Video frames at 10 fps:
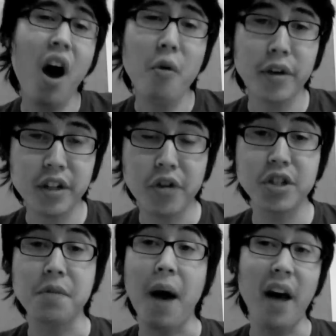want to go to
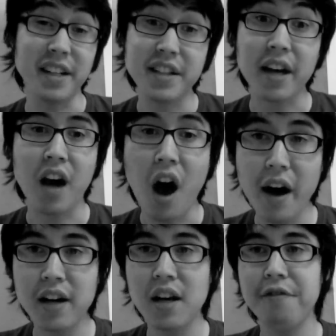Japan and take a
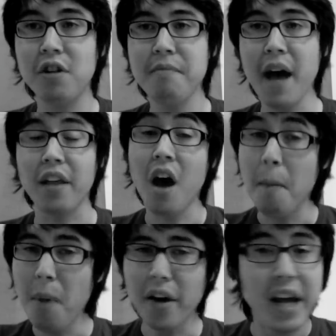higher level of math,
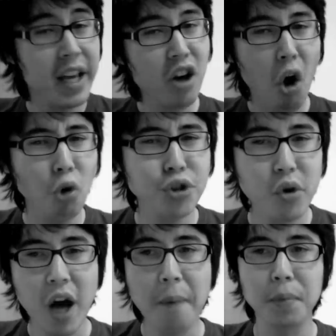but it also
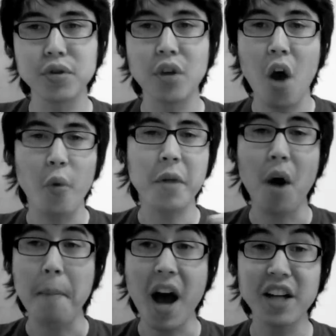couples with
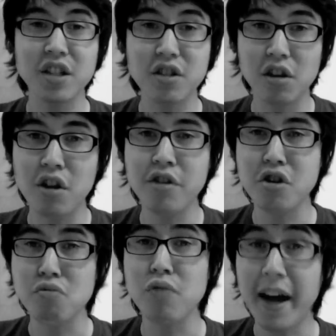my passion to learn
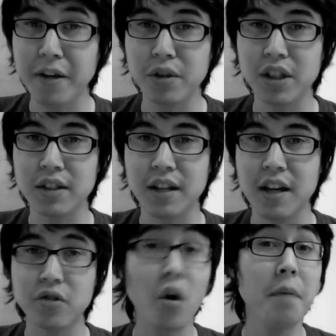new languages.
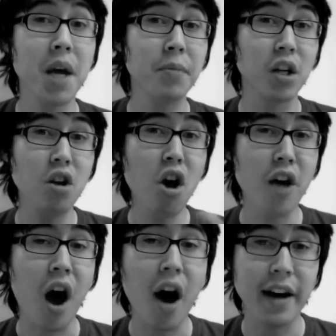So I'd be able to learn
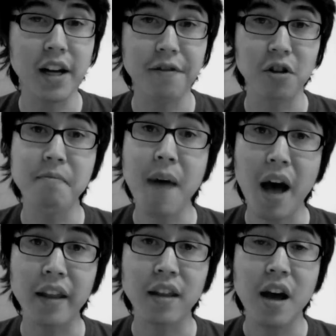a higher level of
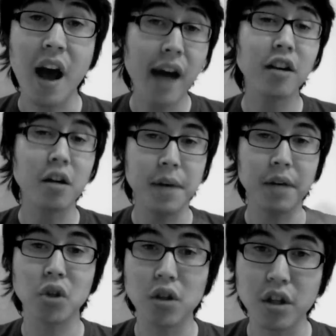math and I'd be able
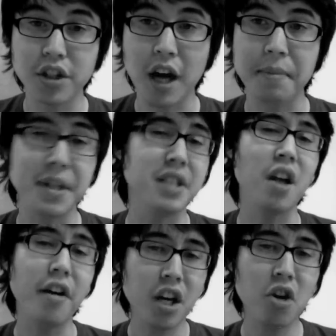to learn Japanese, and I
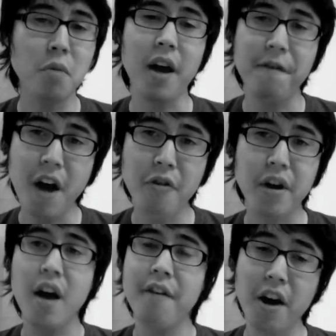think it would be a very,
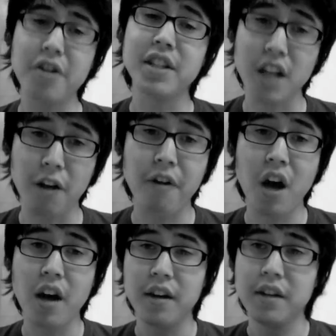very self
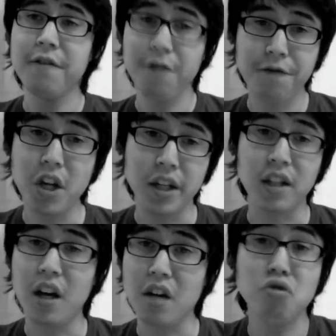fulfilling
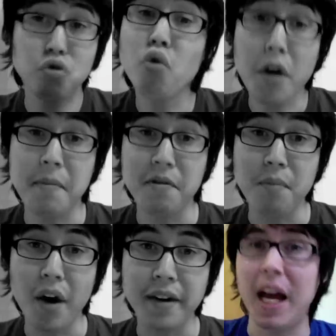a dream of
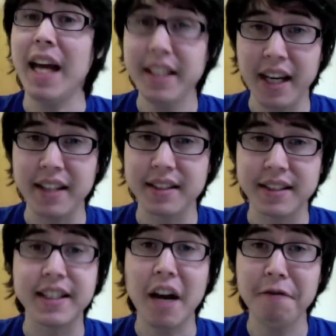mine. And yes,
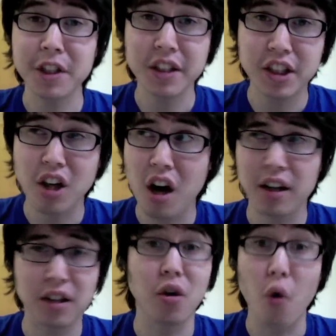definitely
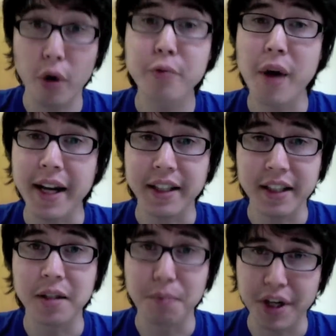talk or write
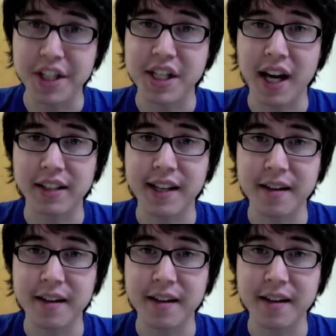in a British accent.